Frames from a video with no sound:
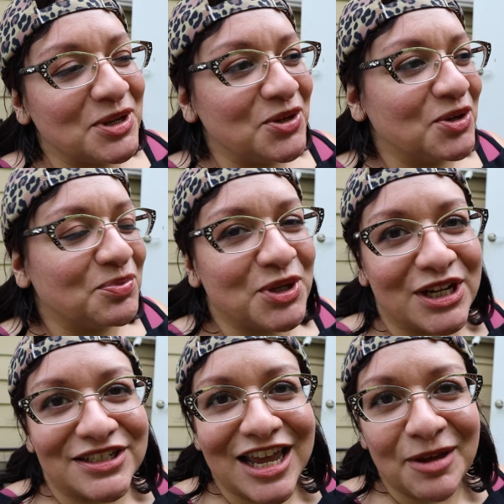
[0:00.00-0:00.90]
but you can put
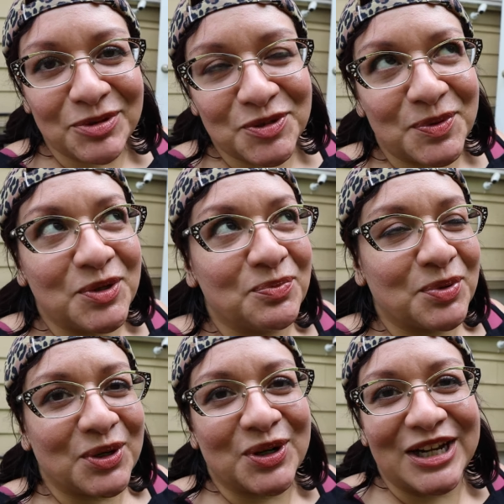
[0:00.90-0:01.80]
a tablespoon per